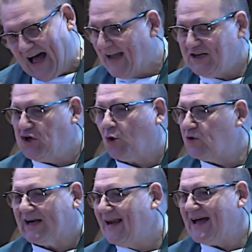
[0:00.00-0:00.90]
I
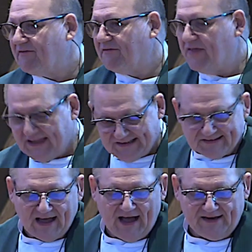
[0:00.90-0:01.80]
don't love
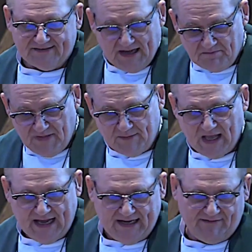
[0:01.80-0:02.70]
these guys, and
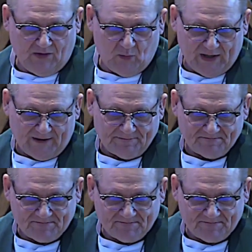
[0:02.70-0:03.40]
maybe I never will.